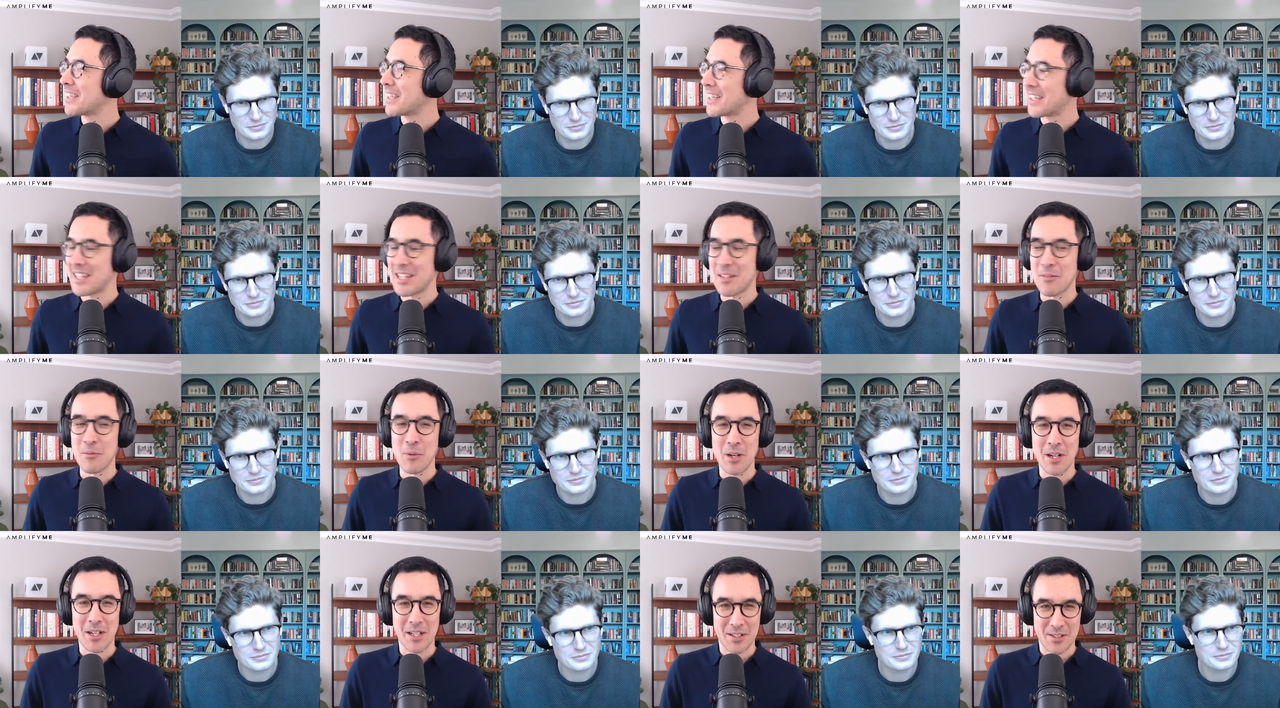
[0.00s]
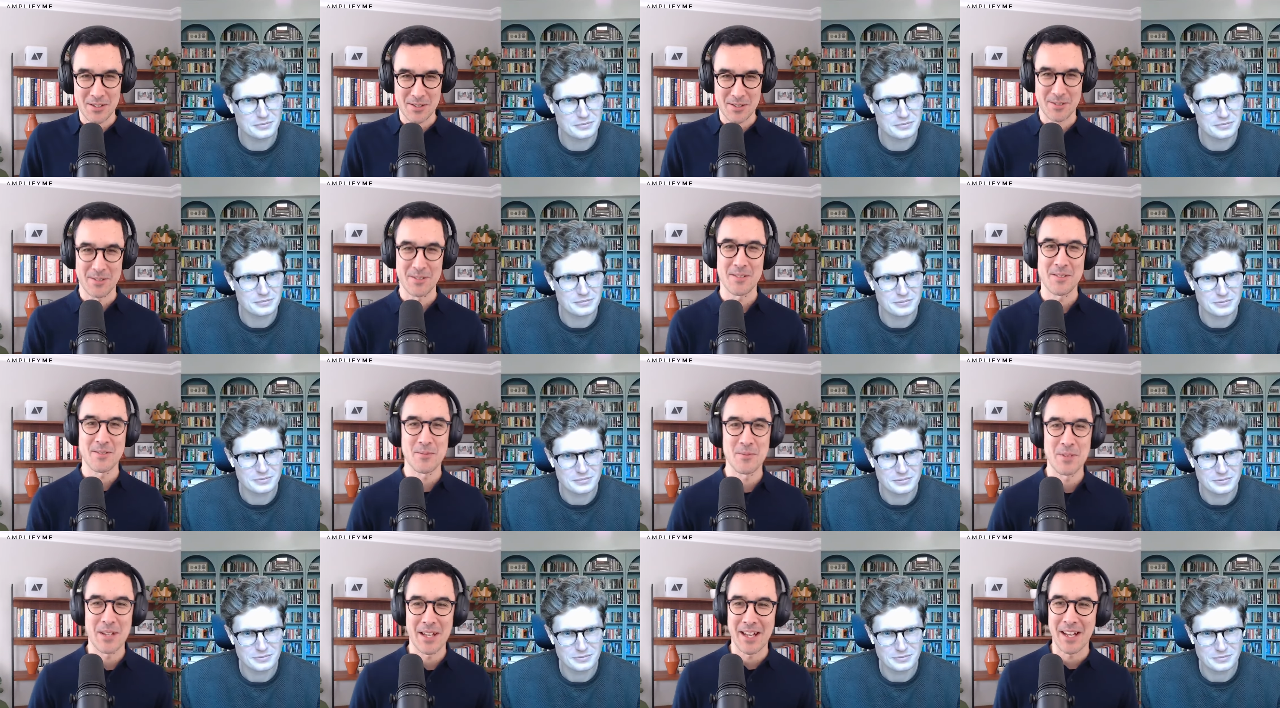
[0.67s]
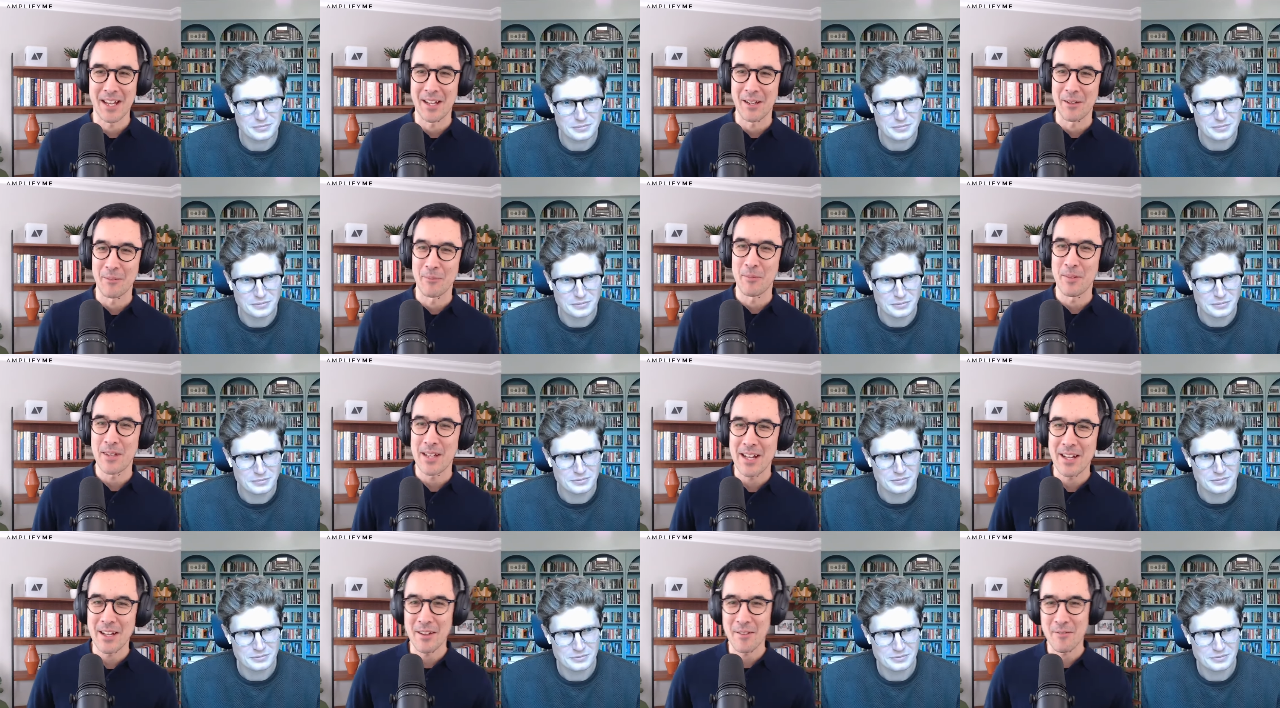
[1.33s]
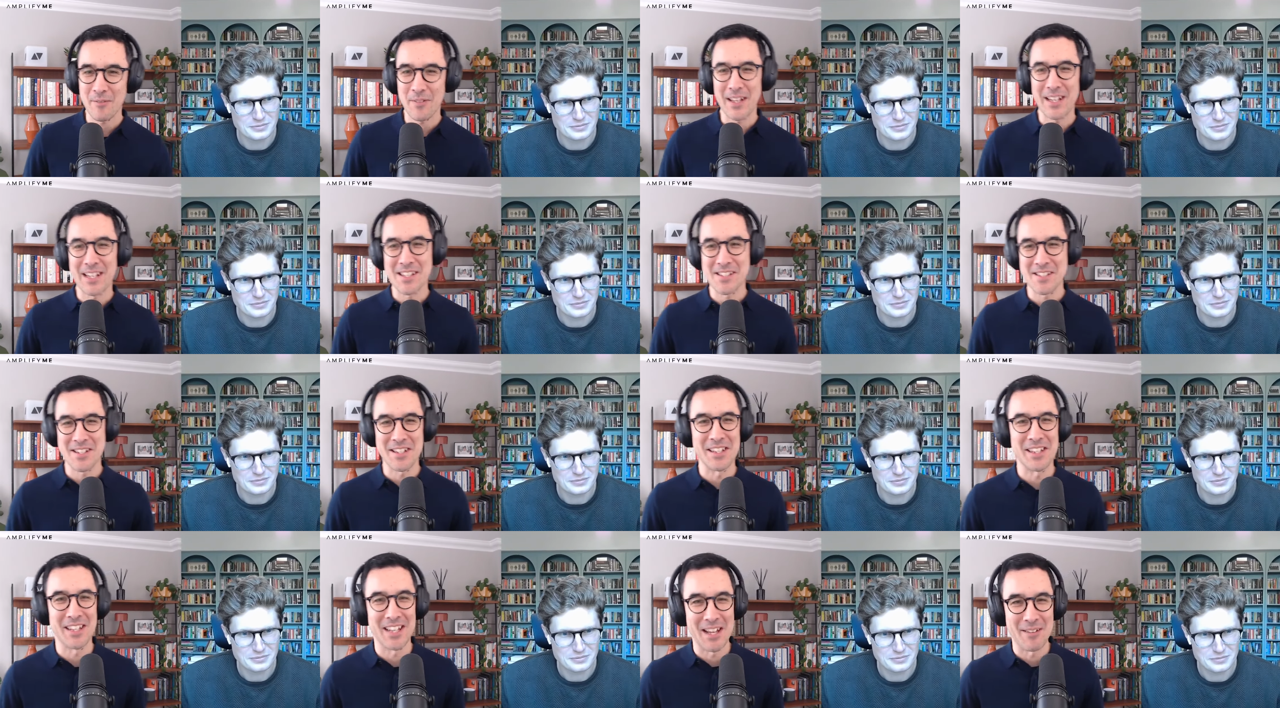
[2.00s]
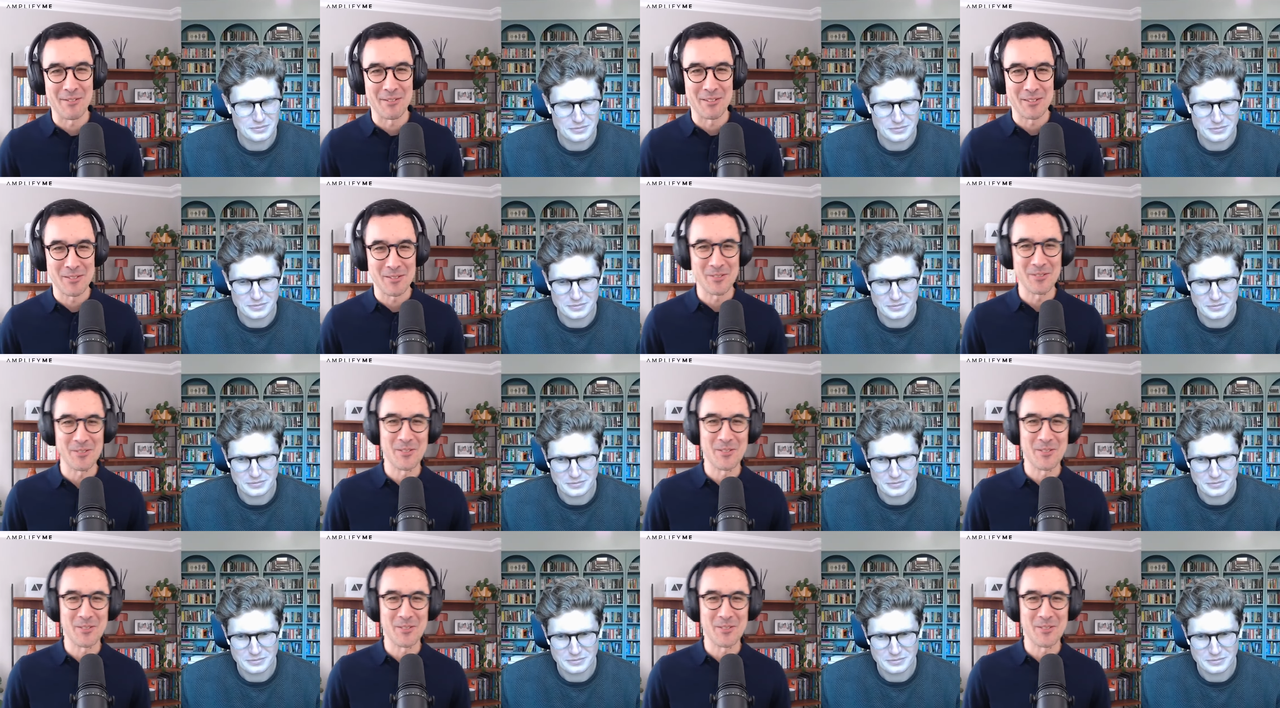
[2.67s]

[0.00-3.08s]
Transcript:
Speaker 1: And he works at a fairly senior level